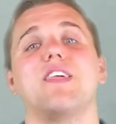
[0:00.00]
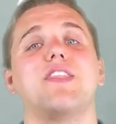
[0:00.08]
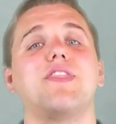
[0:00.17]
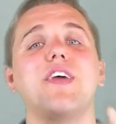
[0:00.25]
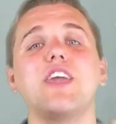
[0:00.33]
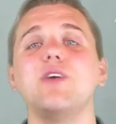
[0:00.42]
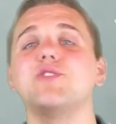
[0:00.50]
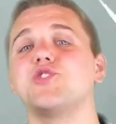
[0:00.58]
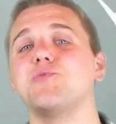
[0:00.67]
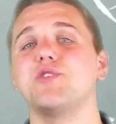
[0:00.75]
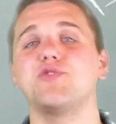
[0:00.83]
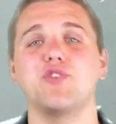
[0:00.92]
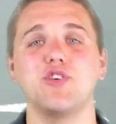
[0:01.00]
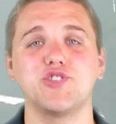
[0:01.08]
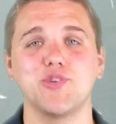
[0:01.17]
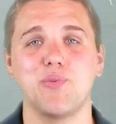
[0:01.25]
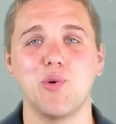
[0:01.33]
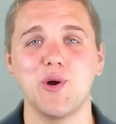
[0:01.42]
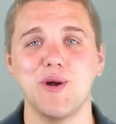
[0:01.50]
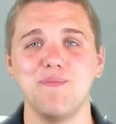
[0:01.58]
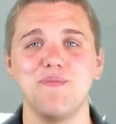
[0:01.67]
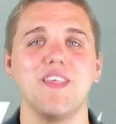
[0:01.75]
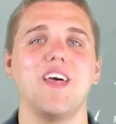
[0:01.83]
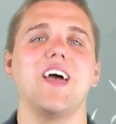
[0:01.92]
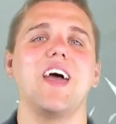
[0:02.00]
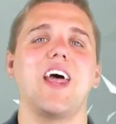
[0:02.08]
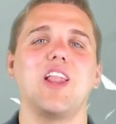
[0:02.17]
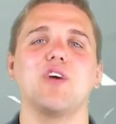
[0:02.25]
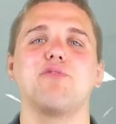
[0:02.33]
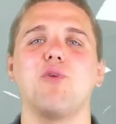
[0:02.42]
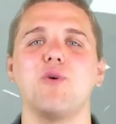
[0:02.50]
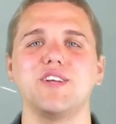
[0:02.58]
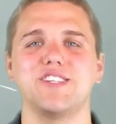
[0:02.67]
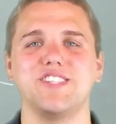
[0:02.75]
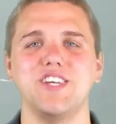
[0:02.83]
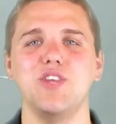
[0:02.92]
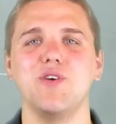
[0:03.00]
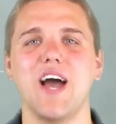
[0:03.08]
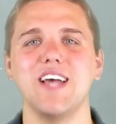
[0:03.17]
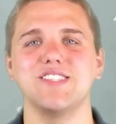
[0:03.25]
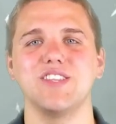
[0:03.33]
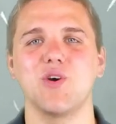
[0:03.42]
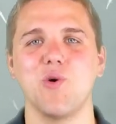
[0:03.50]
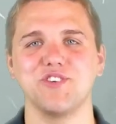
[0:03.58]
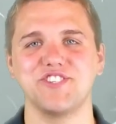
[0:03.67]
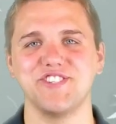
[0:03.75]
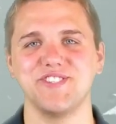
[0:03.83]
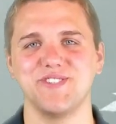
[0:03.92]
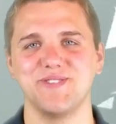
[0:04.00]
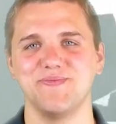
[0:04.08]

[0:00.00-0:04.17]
Thank you so much for your support, and I look forward to seeing you guys in the courses.